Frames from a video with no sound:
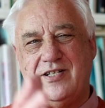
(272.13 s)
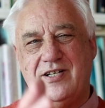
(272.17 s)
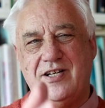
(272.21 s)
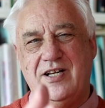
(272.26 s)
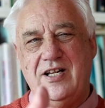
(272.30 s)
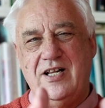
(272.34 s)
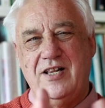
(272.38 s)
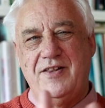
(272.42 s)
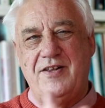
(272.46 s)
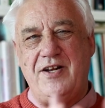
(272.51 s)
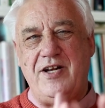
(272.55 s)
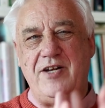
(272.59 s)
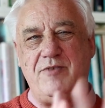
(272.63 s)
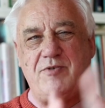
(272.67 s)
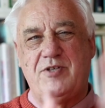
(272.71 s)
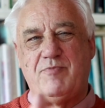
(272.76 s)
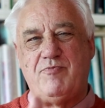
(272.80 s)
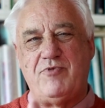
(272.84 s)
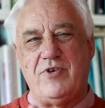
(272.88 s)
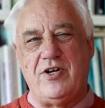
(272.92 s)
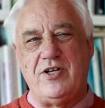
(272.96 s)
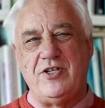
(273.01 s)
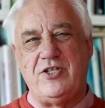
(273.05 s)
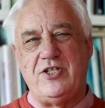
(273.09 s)
and then it
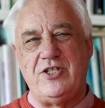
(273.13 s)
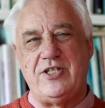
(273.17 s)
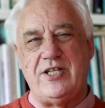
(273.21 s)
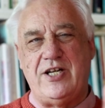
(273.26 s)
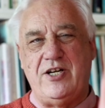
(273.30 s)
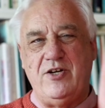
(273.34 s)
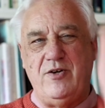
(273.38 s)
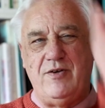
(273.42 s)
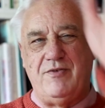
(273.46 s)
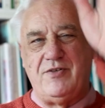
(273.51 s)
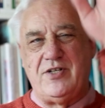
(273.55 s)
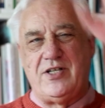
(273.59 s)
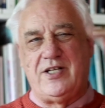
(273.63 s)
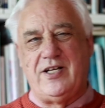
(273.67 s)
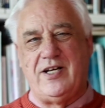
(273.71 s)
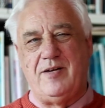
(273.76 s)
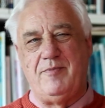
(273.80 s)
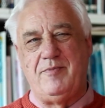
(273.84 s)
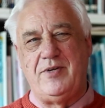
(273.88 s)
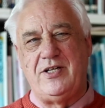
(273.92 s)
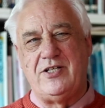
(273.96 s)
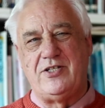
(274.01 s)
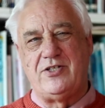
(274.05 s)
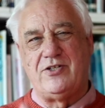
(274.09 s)
branches out, and you have to
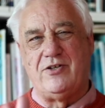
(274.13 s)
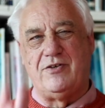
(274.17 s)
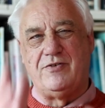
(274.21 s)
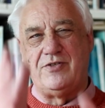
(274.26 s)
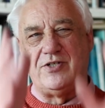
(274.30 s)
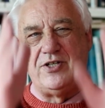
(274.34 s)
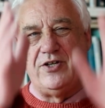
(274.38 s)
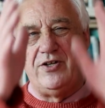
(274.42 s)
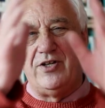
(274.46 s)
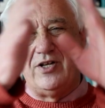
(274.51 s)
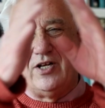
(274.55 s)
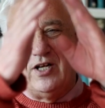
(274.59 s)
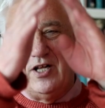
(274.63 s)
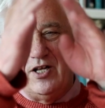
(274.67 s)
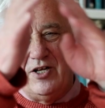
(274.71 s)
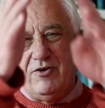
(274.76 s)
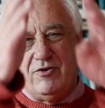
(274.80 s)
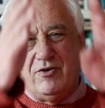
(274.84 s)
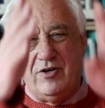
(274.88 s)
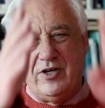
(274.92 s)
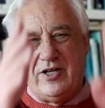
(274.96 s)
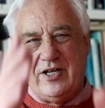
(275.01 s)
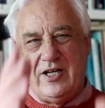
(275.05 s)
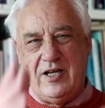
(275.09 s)
cut bits off so that you
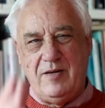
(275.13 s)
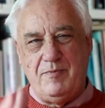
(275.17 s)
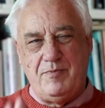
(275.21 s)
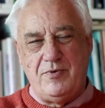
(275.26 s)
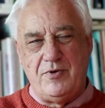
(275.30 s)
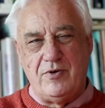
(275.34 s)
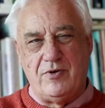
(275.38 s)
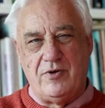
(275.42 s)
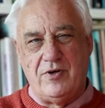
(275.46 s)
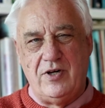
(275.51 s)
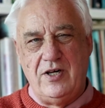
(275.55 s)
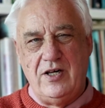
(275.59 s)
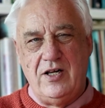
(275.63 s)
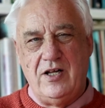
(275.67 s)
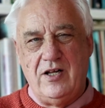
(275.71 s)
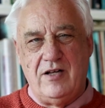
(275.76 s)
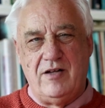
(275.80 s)
can keep your